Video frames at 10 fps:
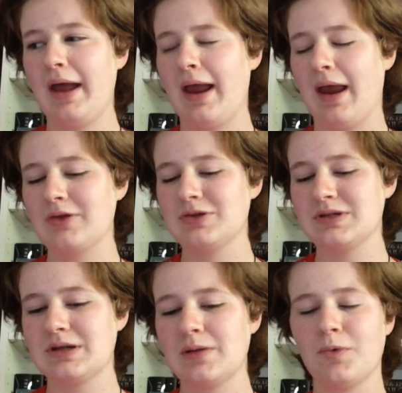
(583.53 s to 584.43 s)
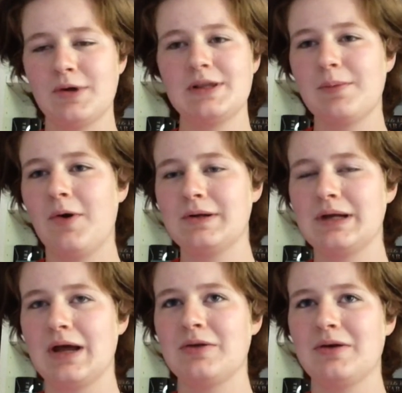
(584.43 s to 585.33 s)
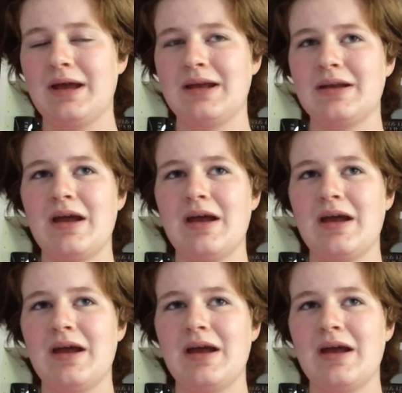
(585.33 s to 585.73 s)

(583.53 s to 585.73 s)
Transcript: and just bring them all together, and